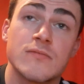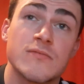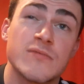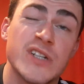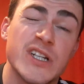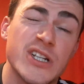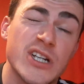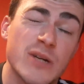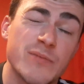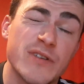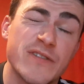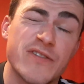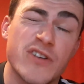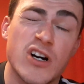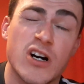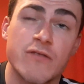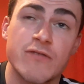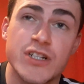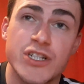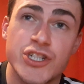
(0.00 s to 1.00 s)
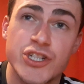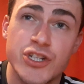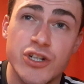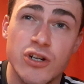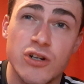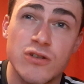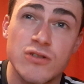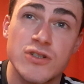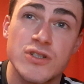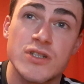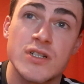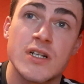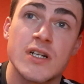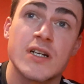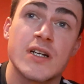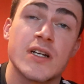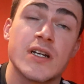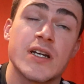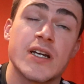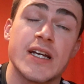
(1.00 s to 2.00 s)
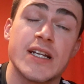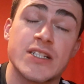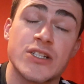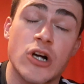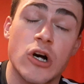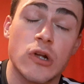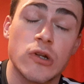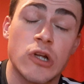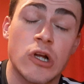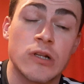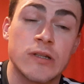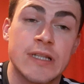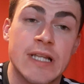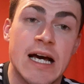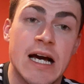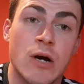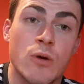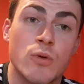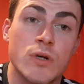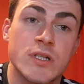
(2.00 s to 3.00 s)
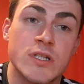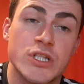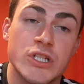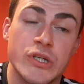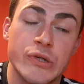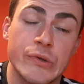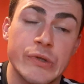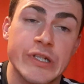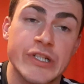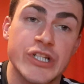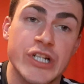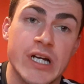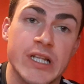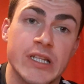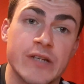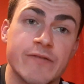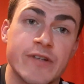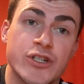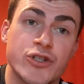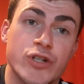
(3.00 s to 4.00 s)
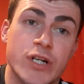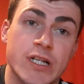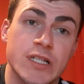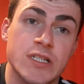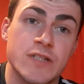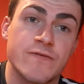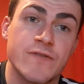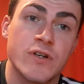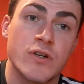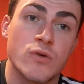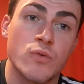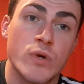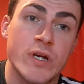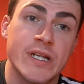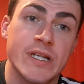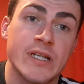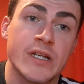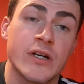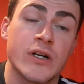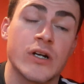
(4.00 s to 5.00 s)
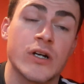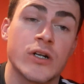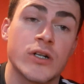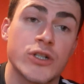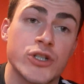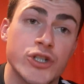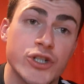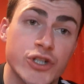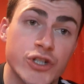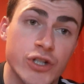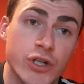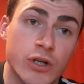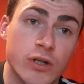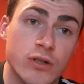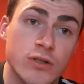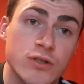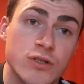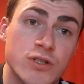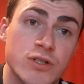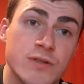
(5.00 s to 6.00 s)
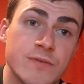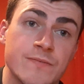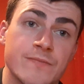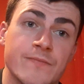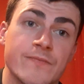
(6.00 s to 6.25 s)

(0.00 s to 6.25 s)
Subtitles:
you know, before it shuts? It's not long now until the January transfer window shuts.